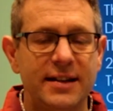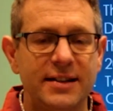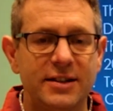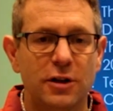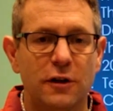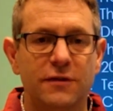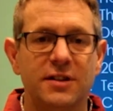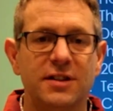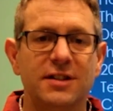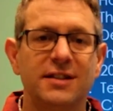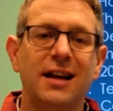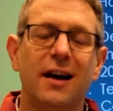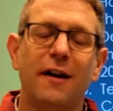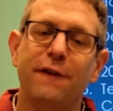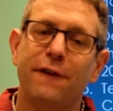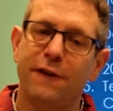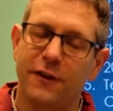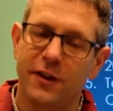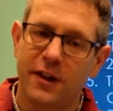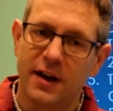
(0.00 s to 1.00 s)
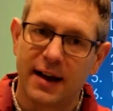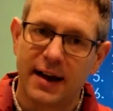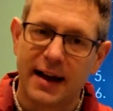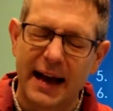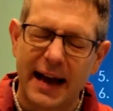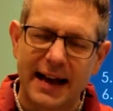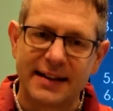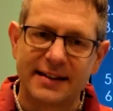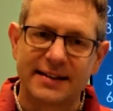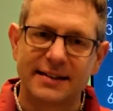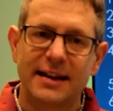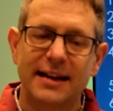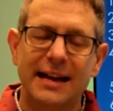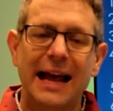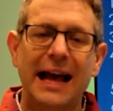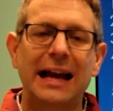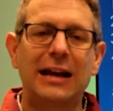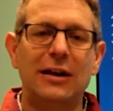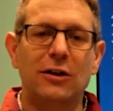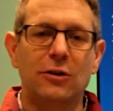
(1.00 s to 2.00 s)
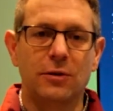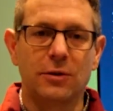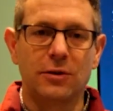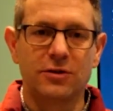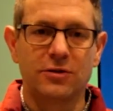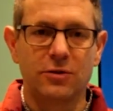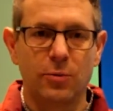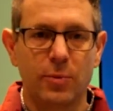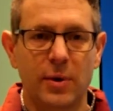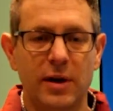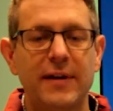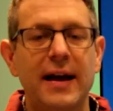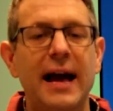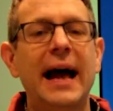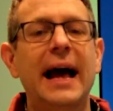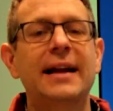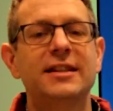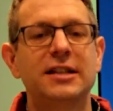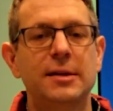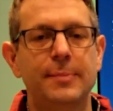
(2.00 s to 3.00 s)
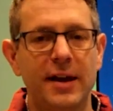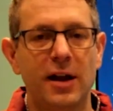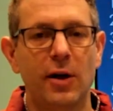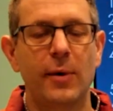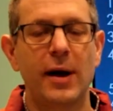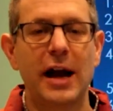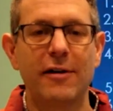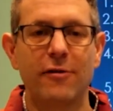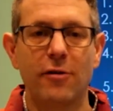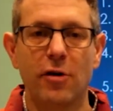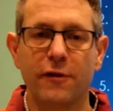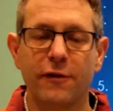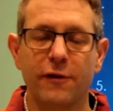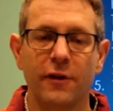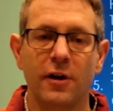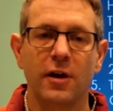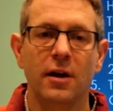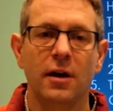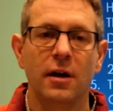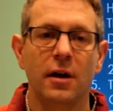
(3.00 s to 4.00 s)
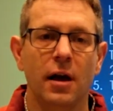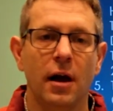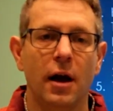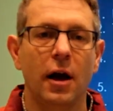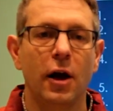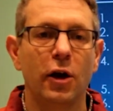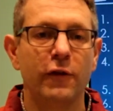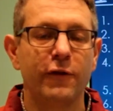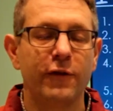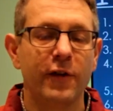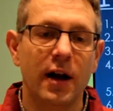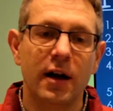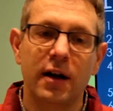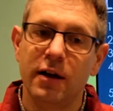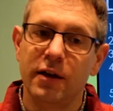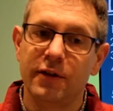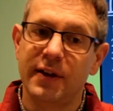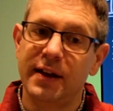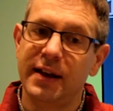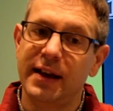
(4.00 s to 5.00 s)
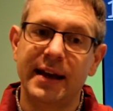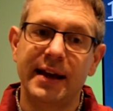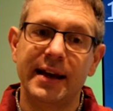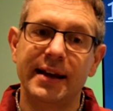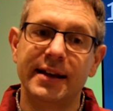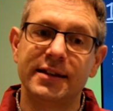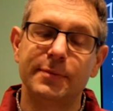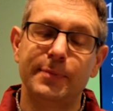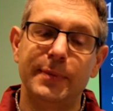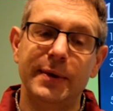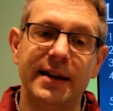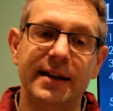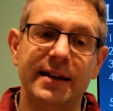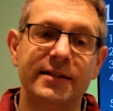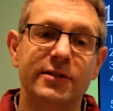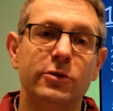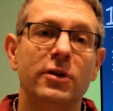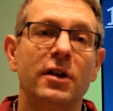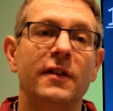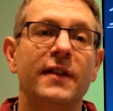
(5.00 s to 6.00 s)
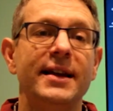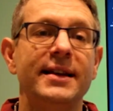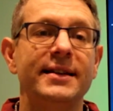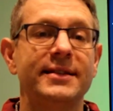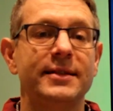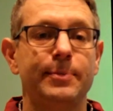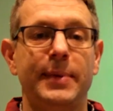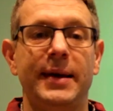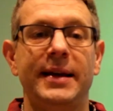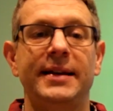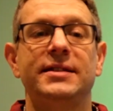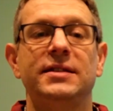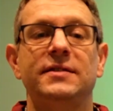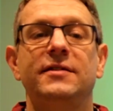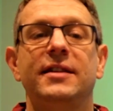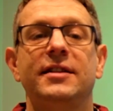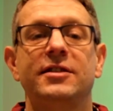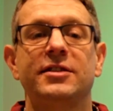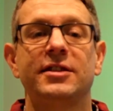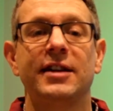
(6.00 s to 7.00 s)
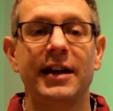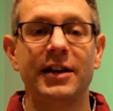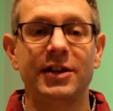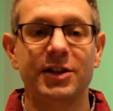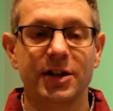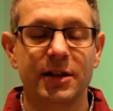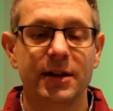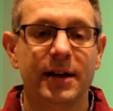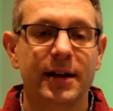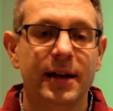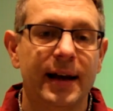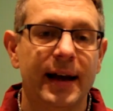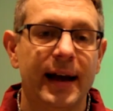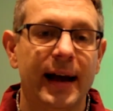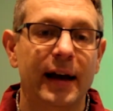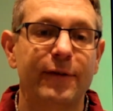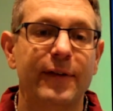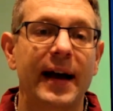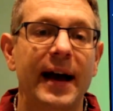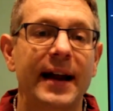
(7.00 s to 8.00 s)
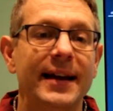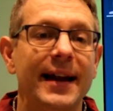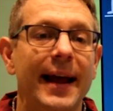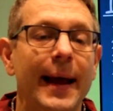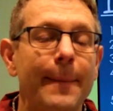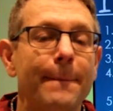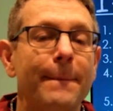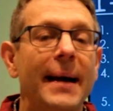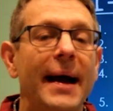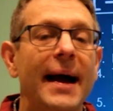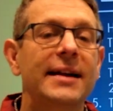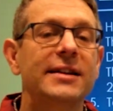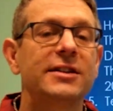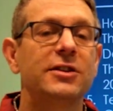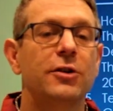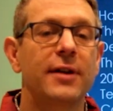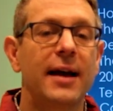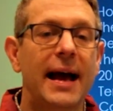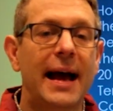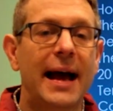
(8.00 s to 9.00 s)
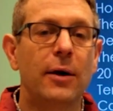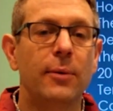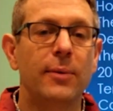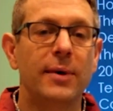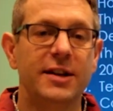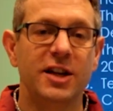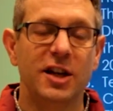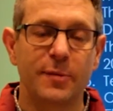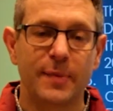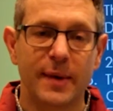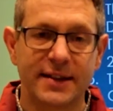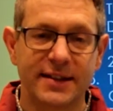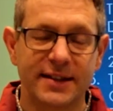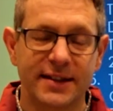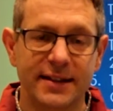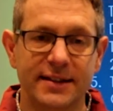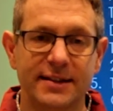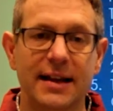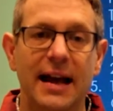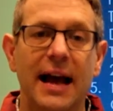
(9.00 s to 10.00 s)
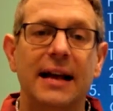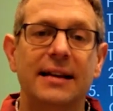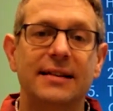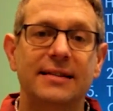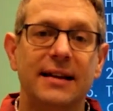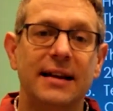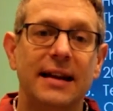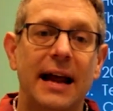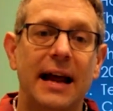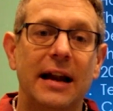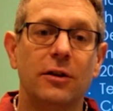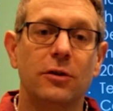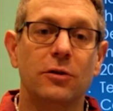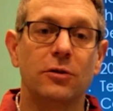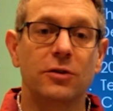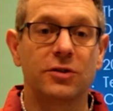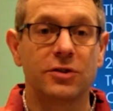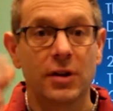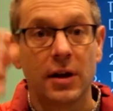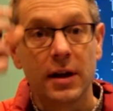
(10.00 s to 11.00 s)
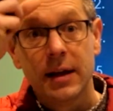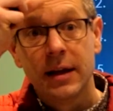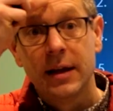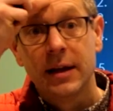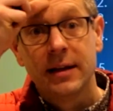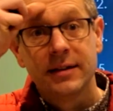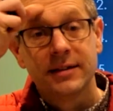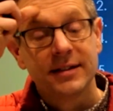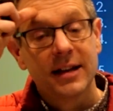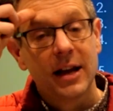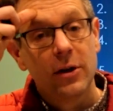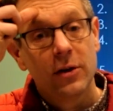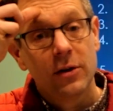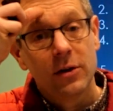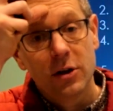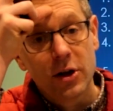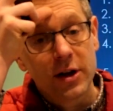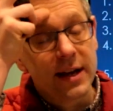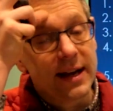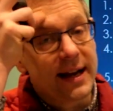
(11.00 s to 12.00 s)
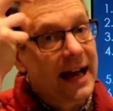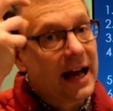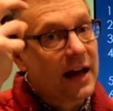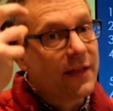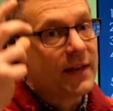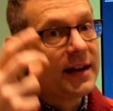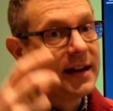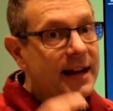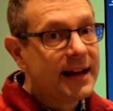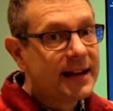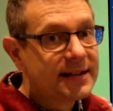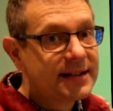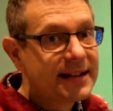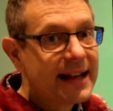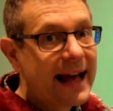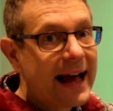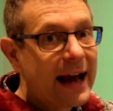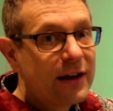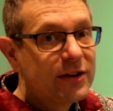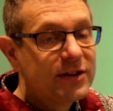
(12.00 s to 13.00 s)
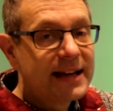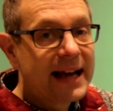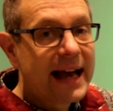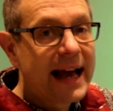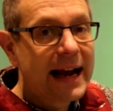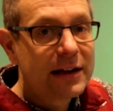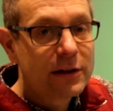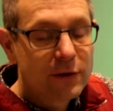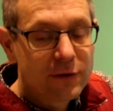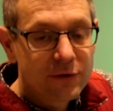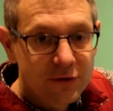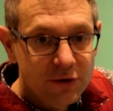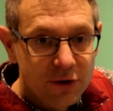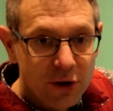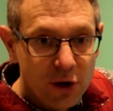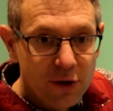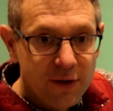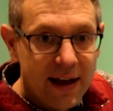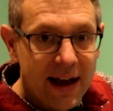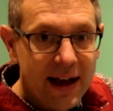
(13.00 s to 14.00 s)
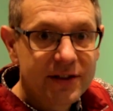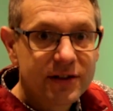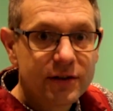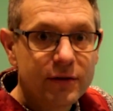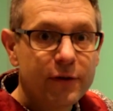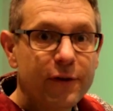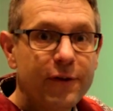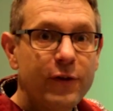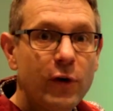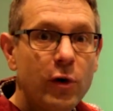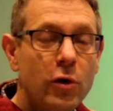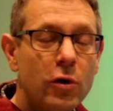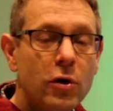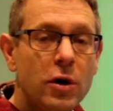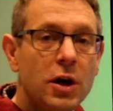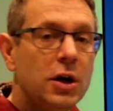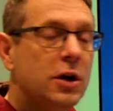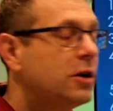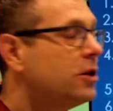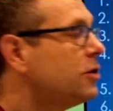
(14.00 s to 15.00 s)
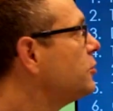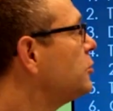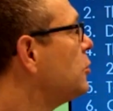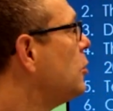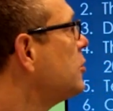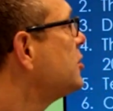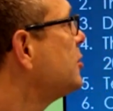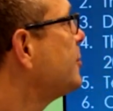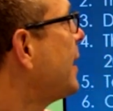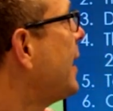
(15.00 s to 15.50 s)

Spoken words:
of stuff that as landlords we've had to be aware of over the years, because all of these pieces of legislation have had an impact on how we do business as landlords. So looking at the list, the Housing Act of 2004 talked about